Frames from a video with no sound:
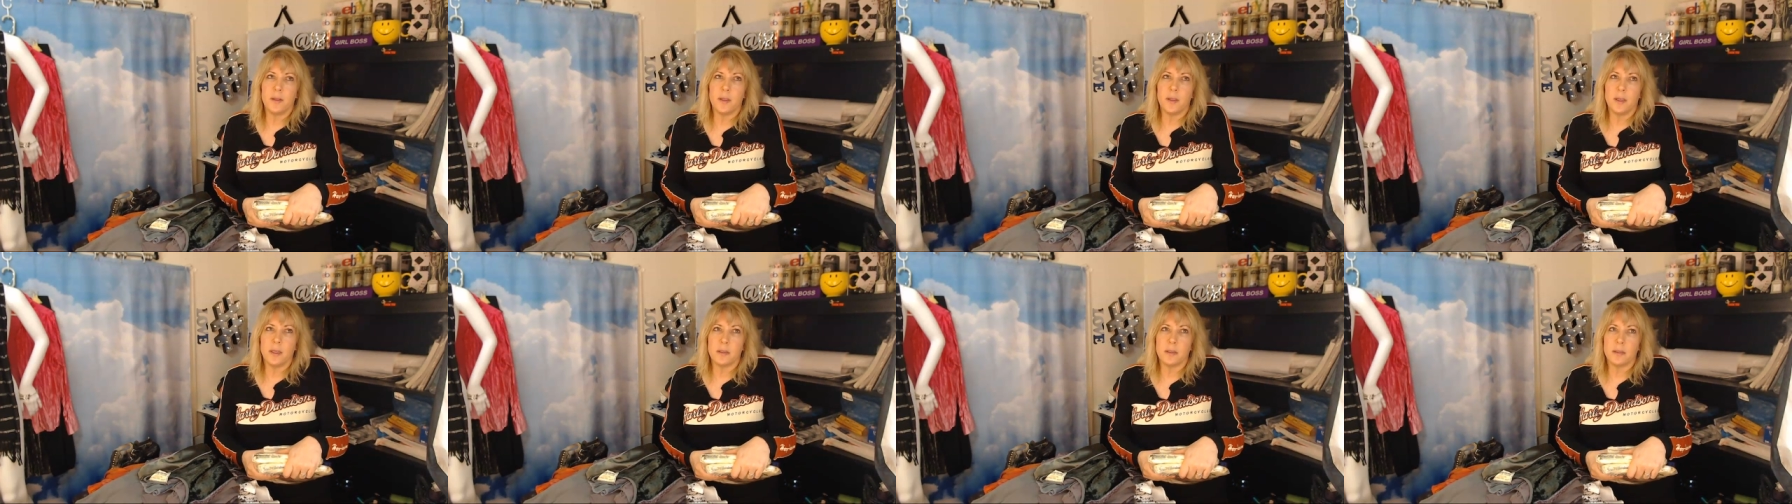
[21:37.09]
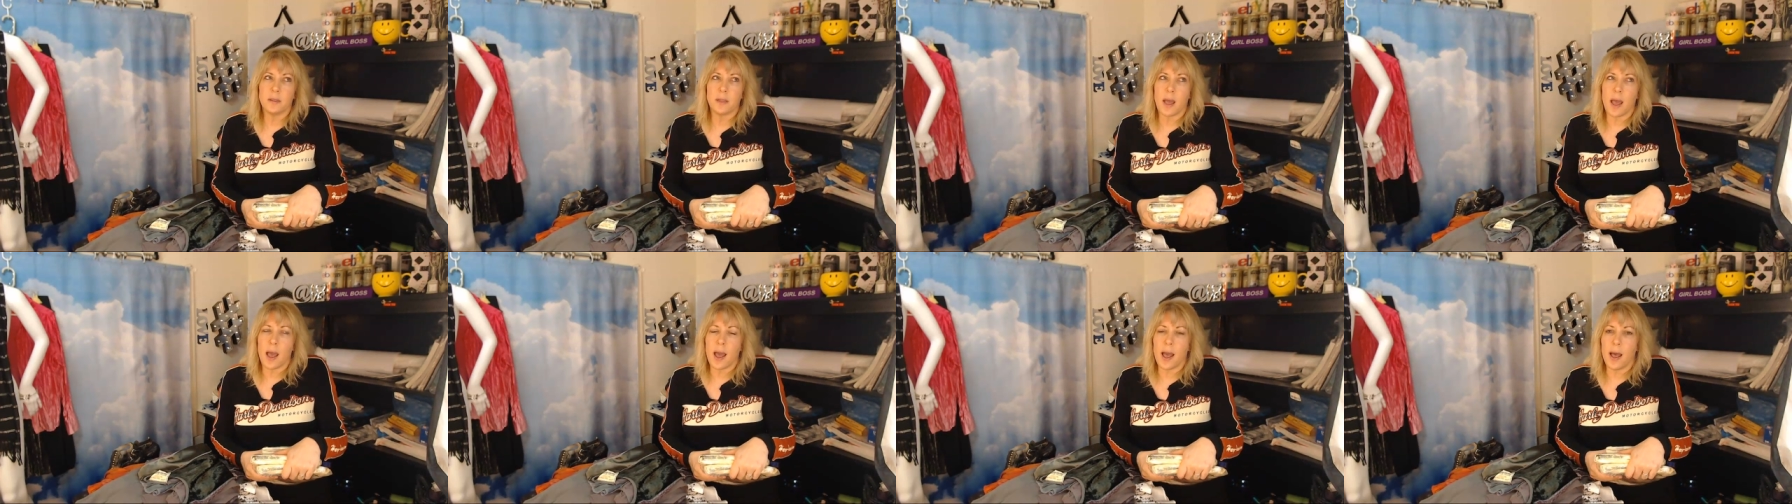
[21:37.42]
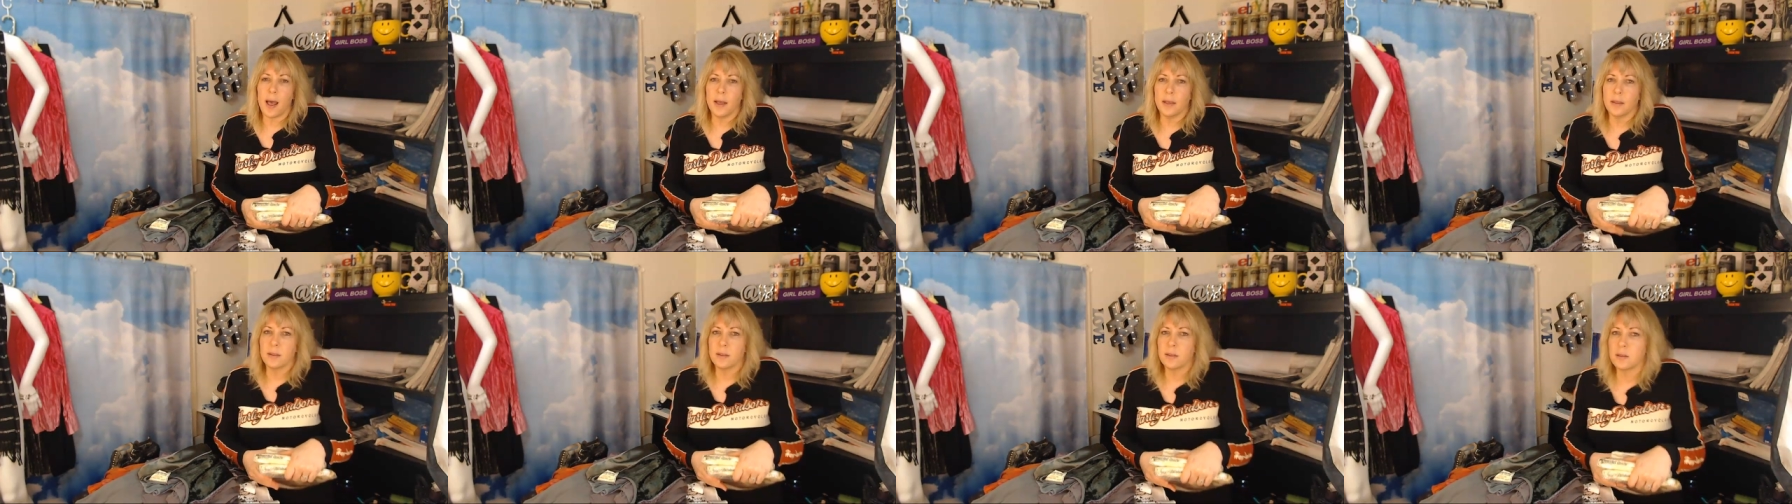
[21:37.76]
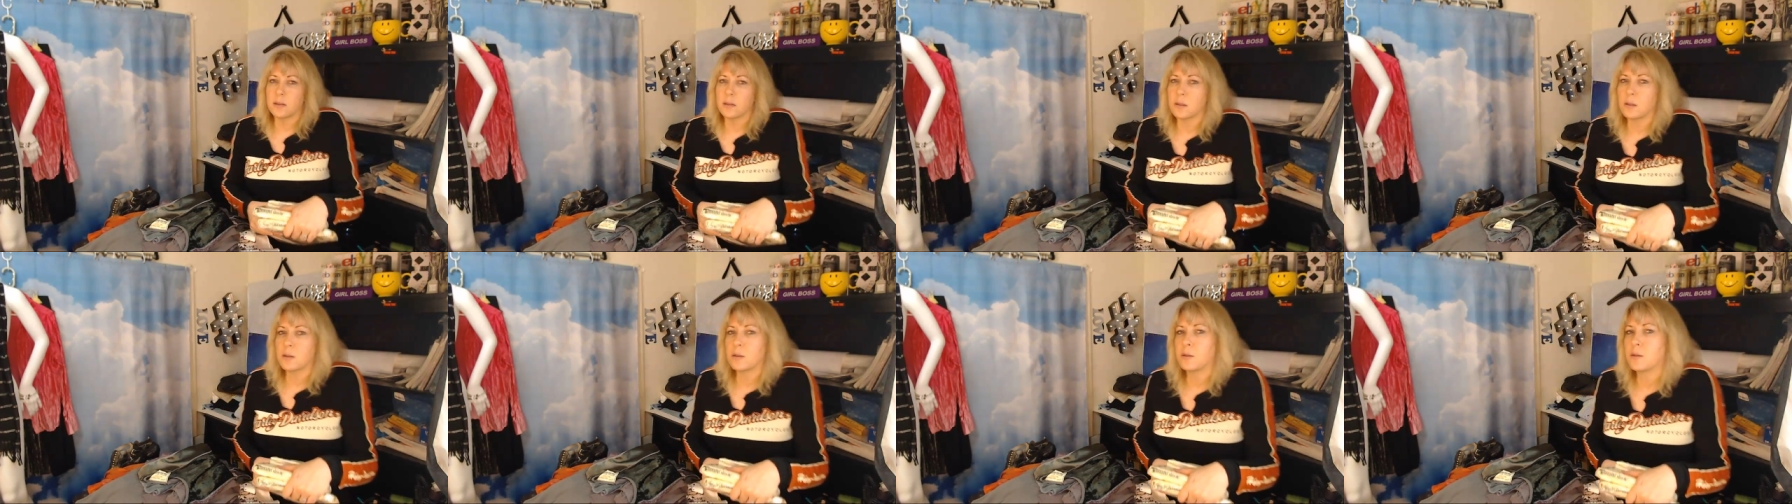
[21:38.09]
this
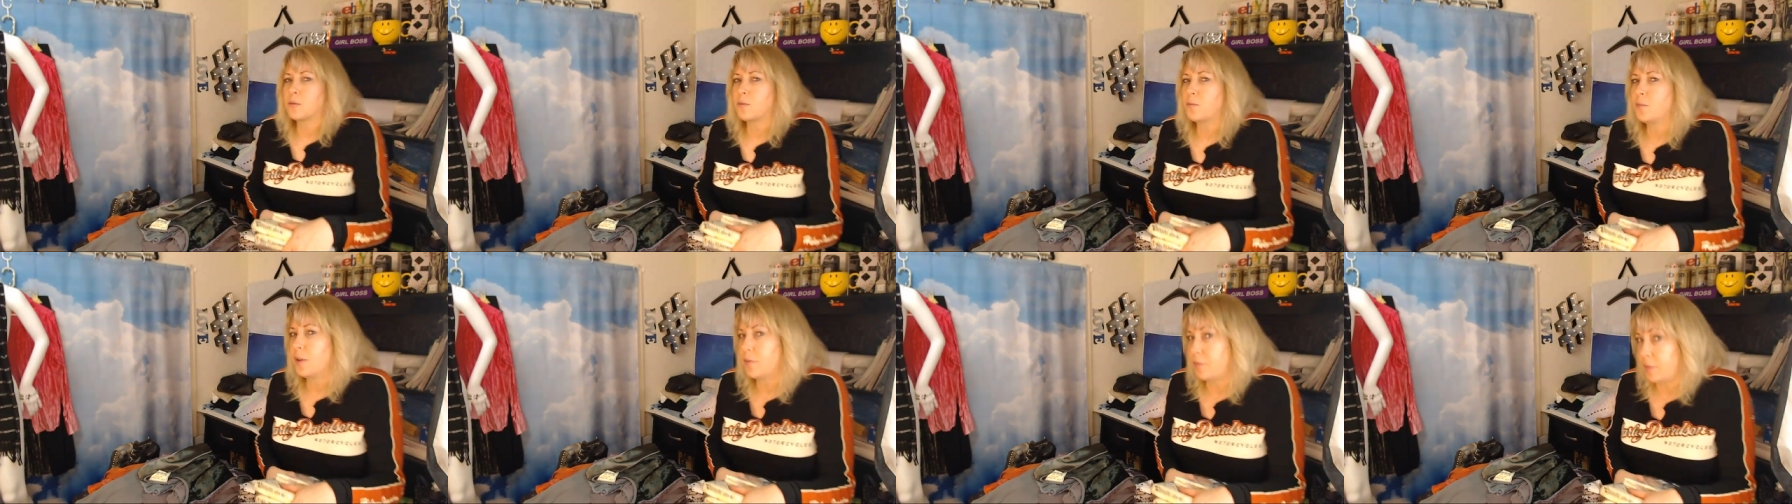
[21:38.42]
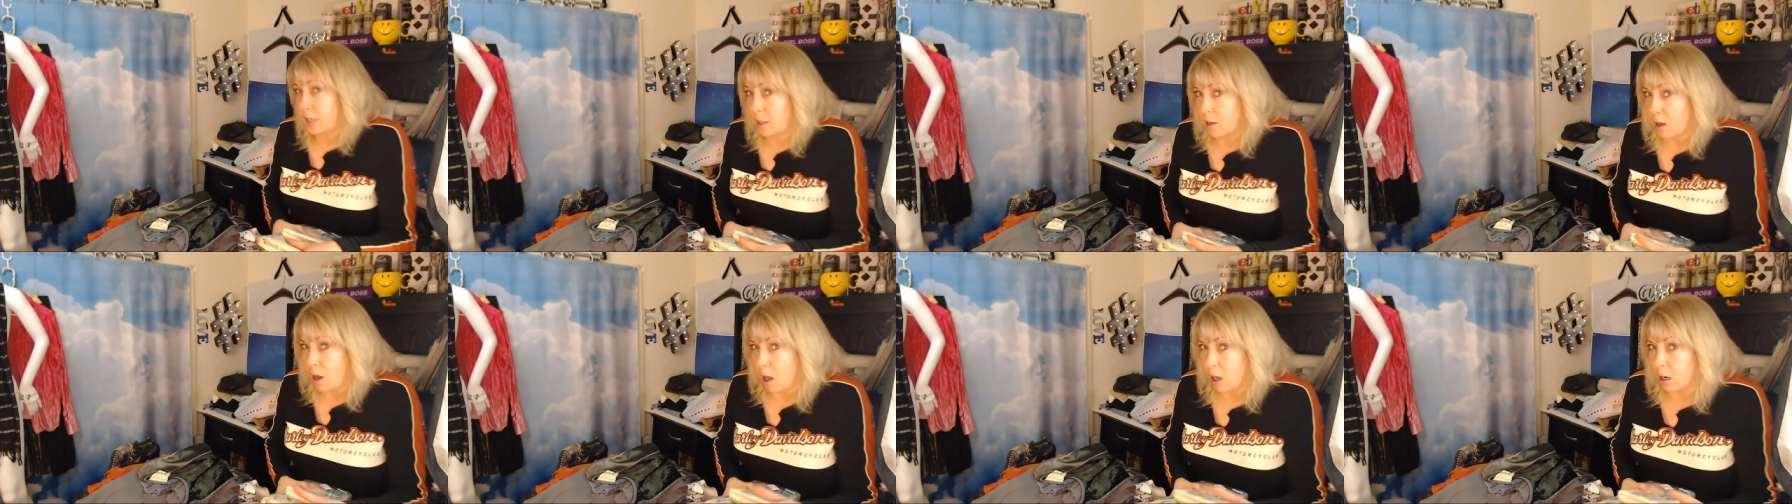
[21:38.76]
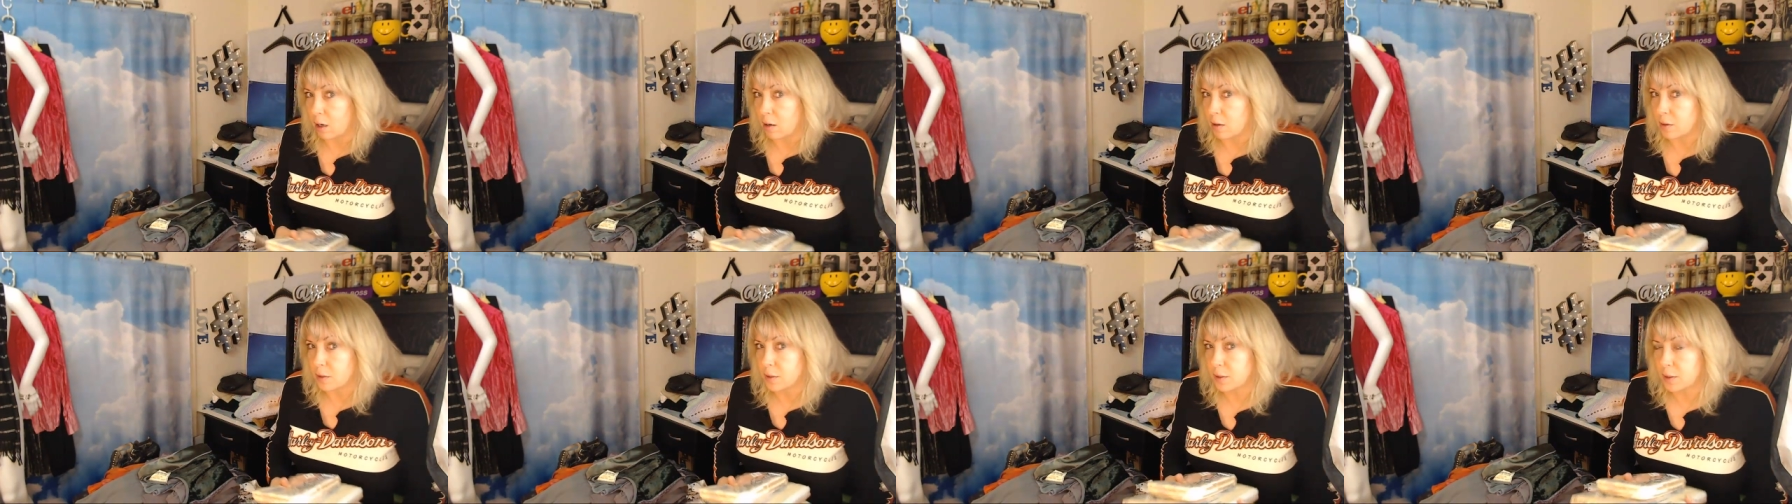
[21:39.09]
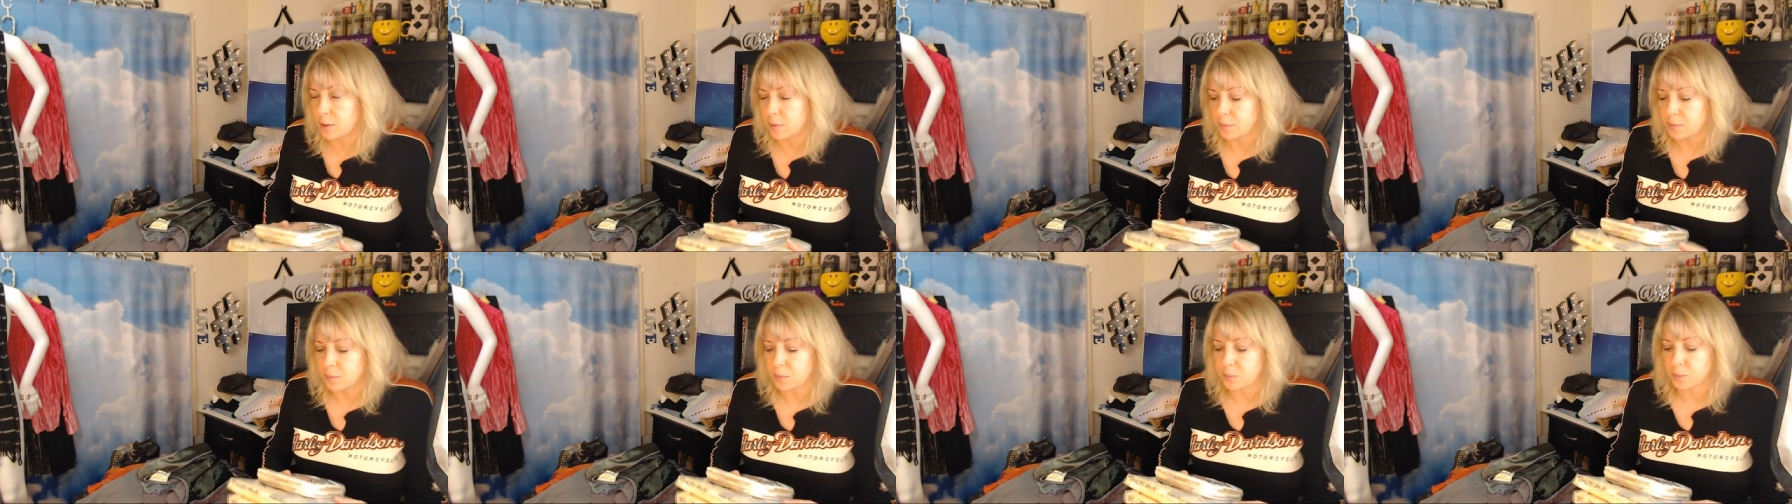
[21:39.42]
as fifty
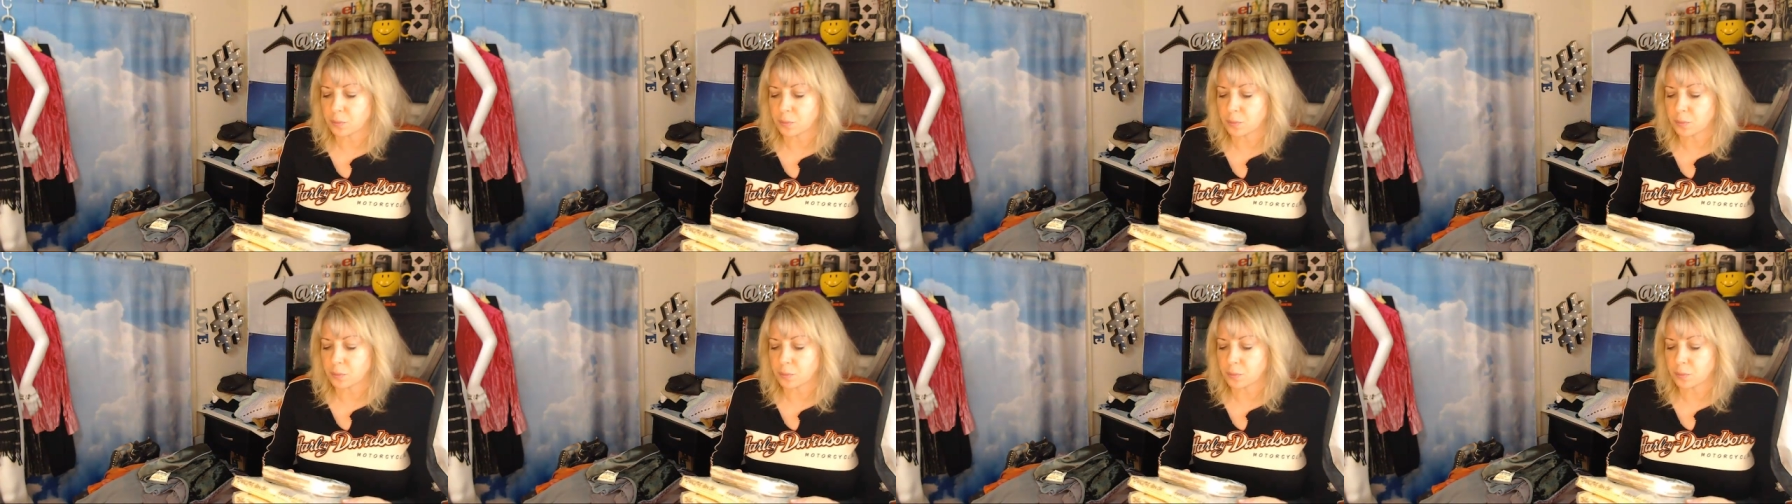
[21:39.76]
dollars.